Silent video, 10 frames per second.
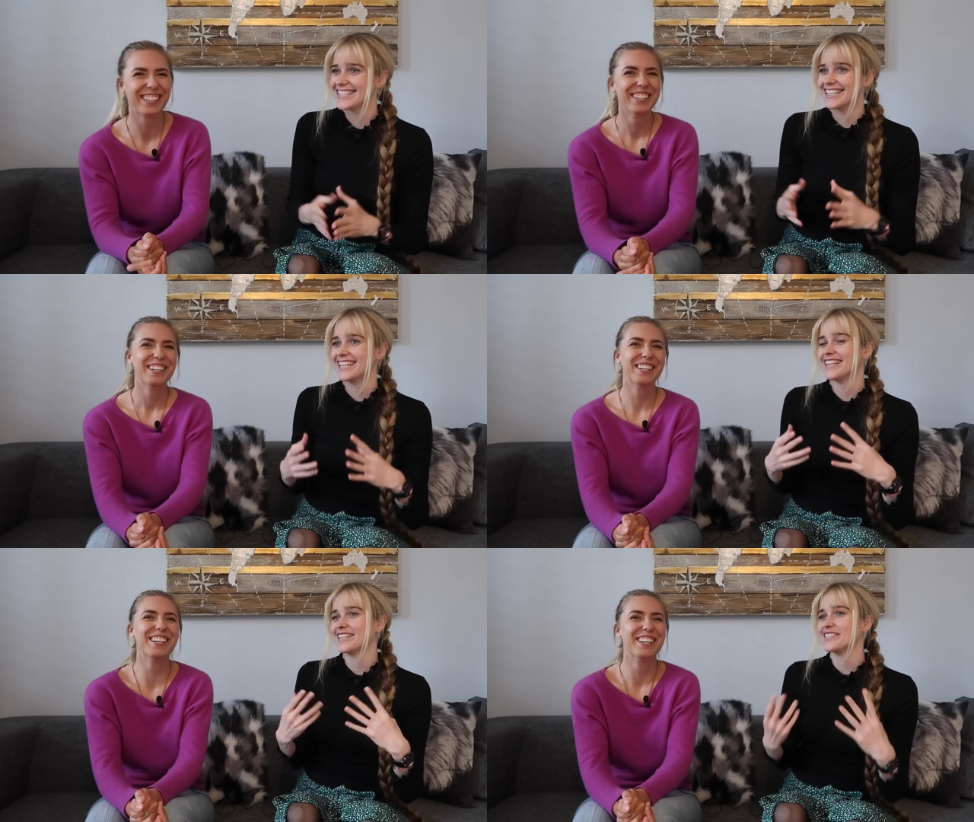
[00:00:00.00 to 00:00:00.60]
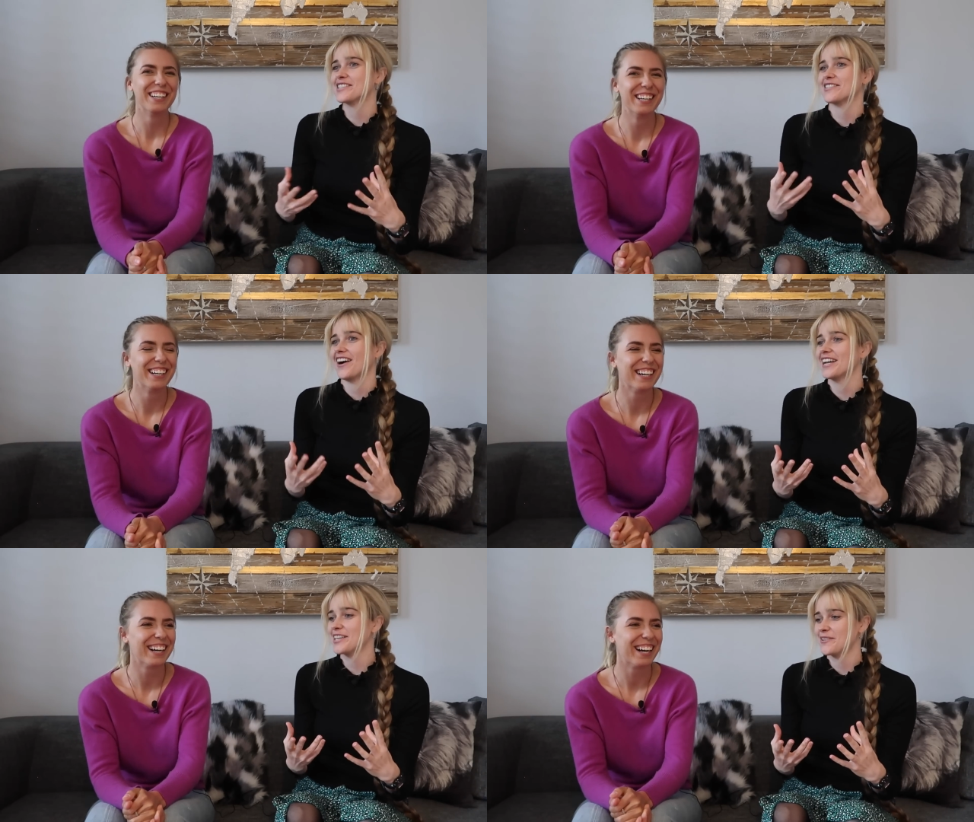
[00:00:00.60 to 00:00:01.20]
Speaker 1: Does anything
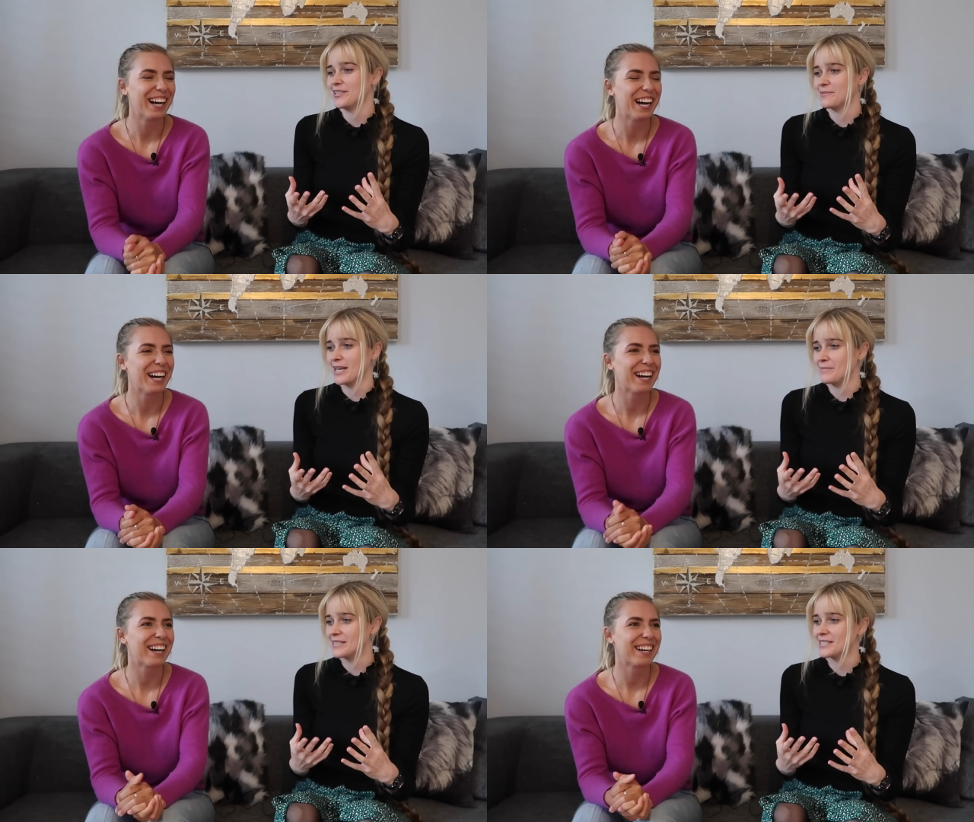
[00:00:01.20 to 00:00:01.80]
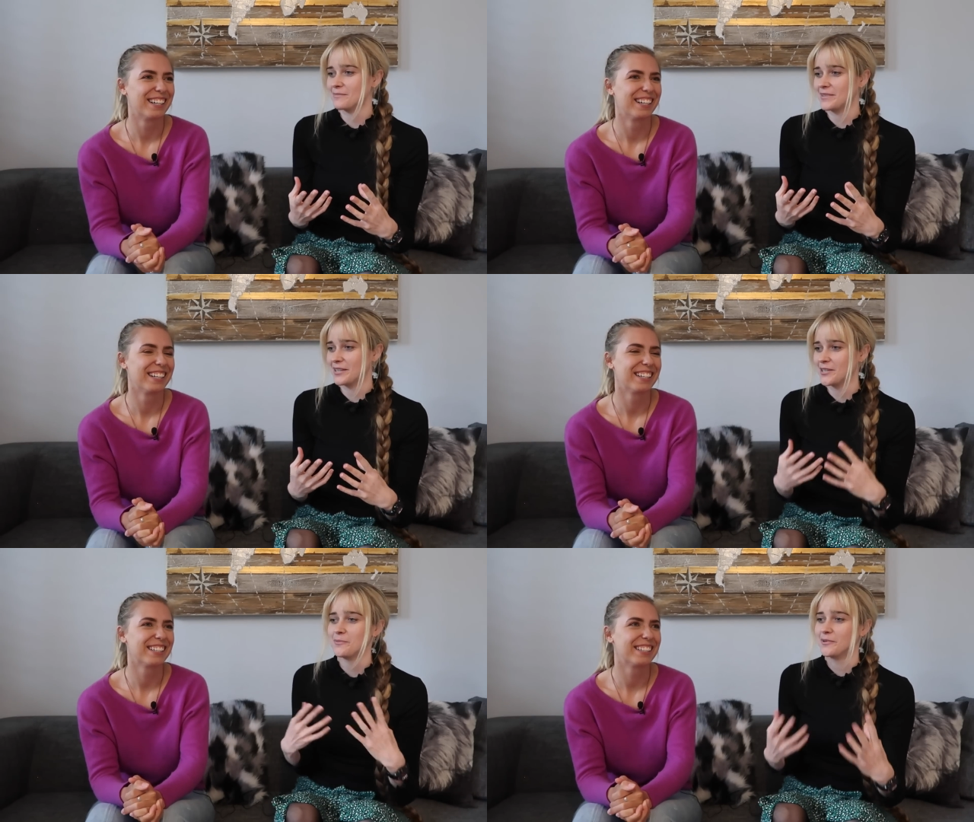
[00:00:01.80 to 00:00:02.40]
strike you as maybe
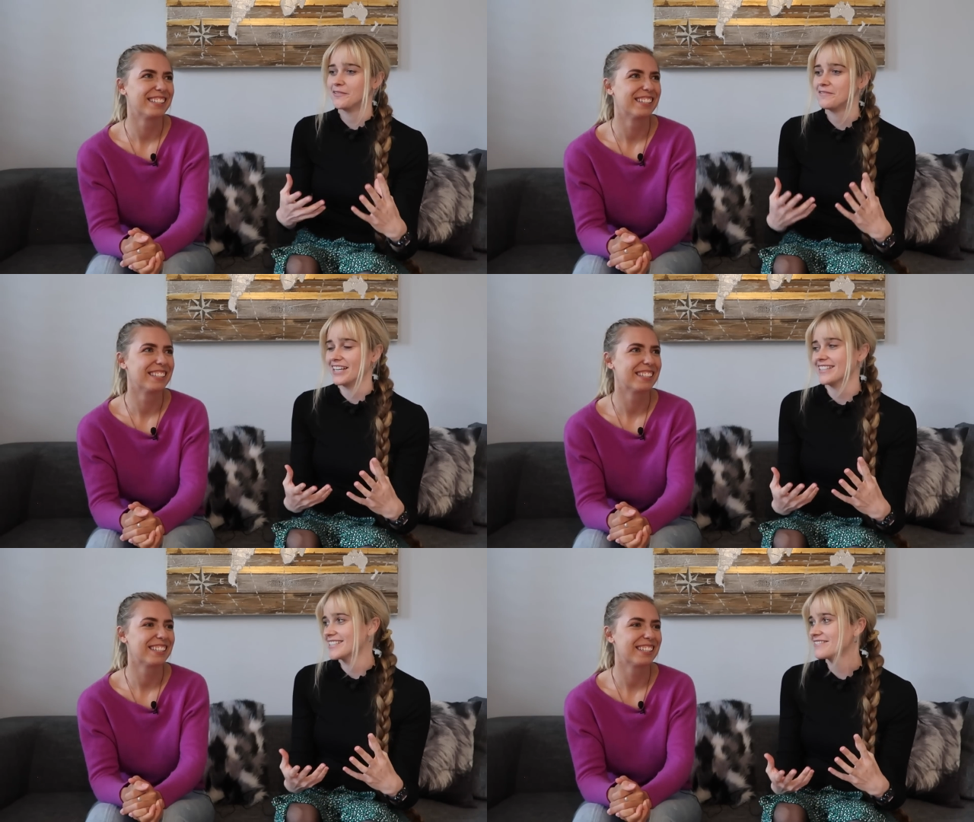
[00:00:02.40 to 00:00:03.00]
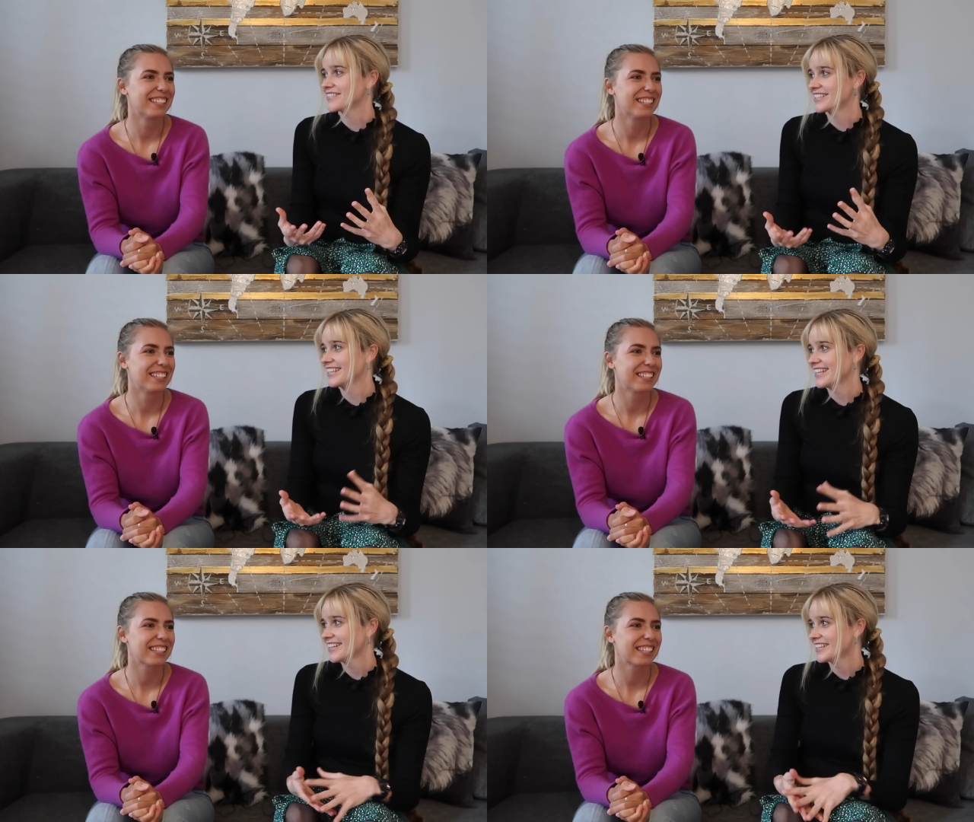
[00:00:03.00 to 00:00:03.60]
something you would have done
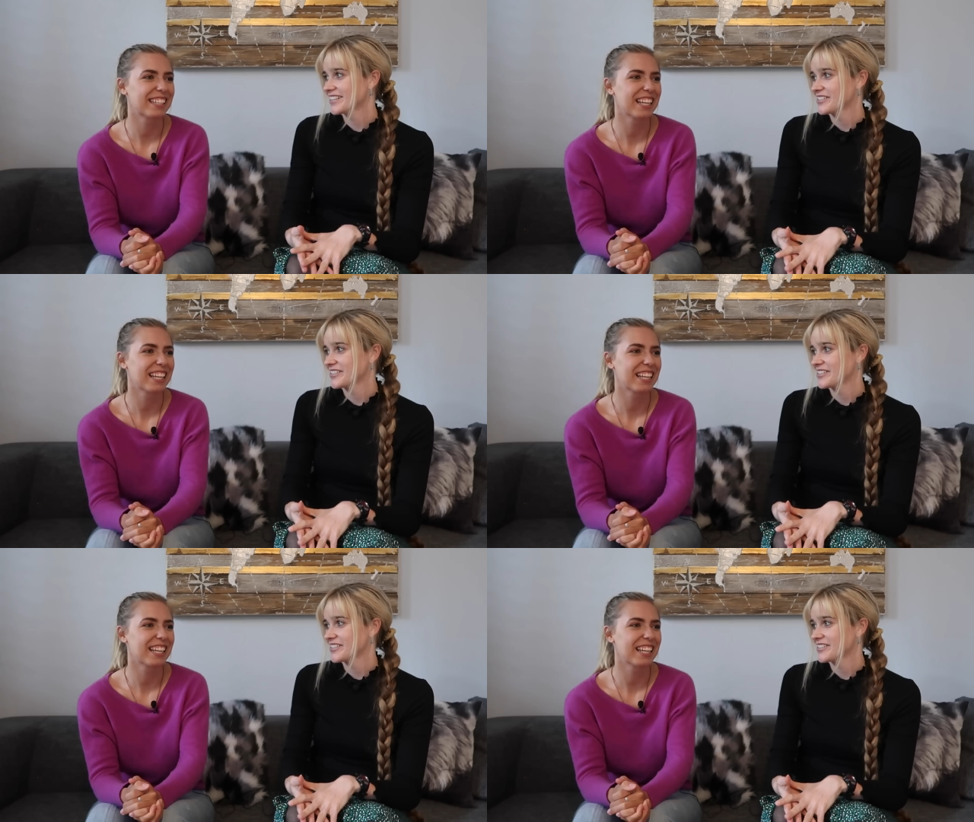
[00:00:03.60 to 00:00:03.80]
differently?